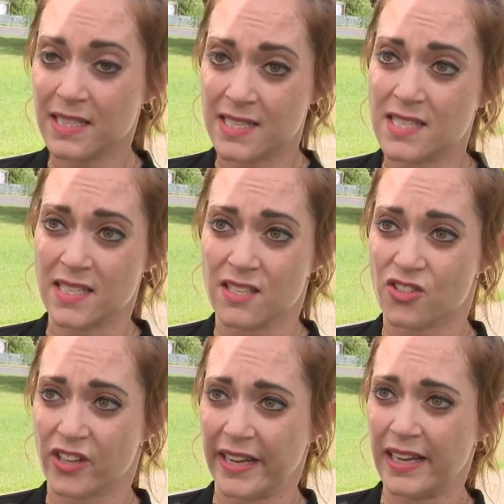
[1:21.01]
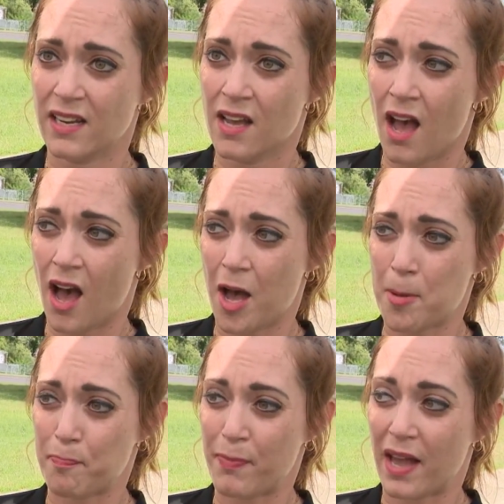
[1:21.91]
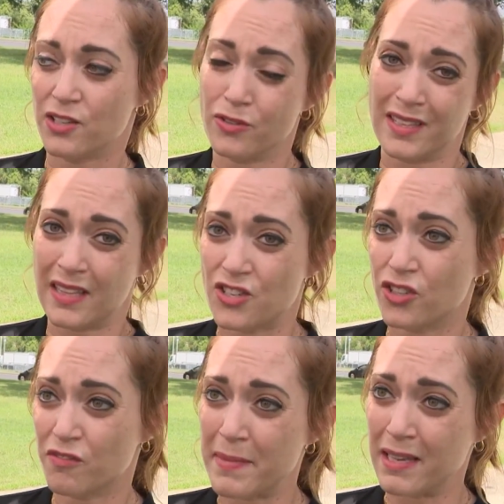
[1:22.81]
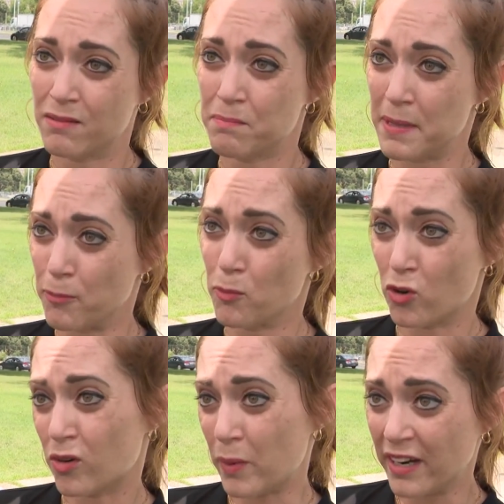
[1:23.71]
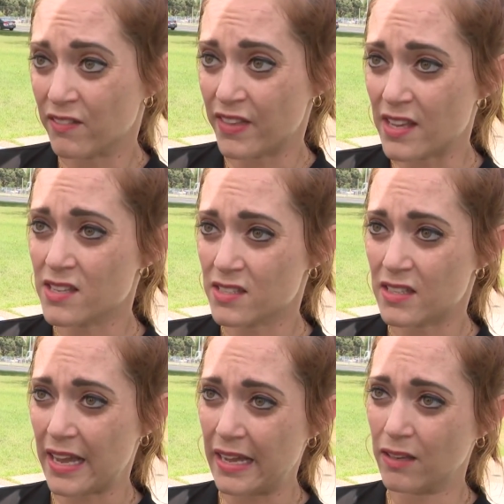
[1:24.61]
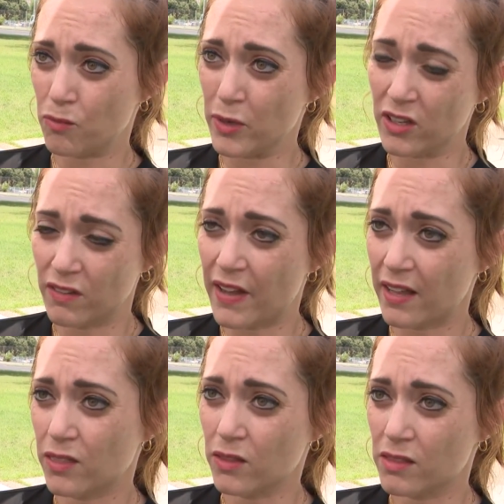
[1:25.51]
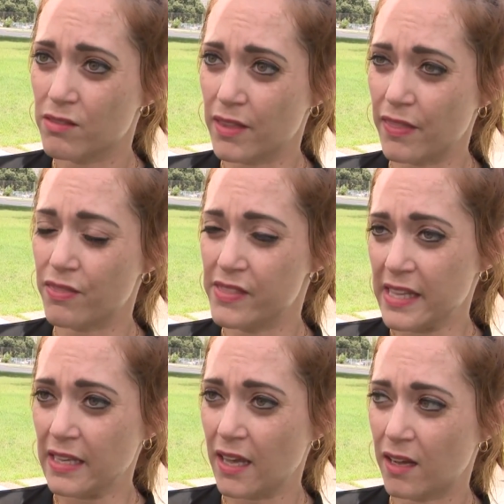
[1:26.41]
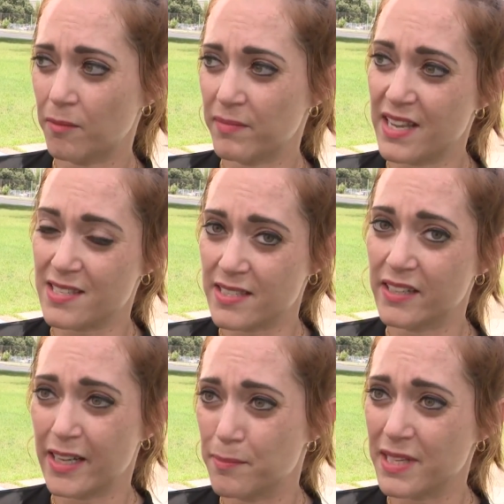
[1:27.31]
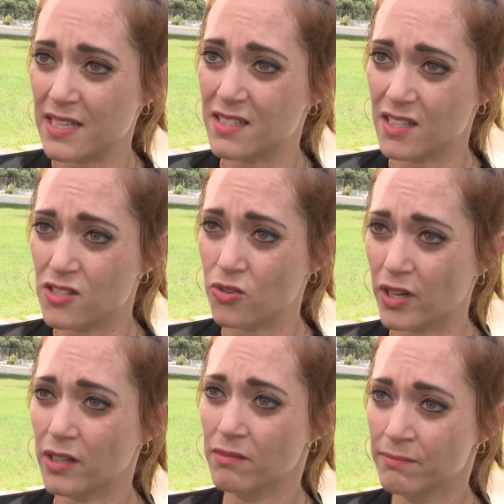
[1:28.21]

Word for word: to DC is great. Um, I do think they should have made people more aware of this, and we could have gotten the um, necessary updates done sooner.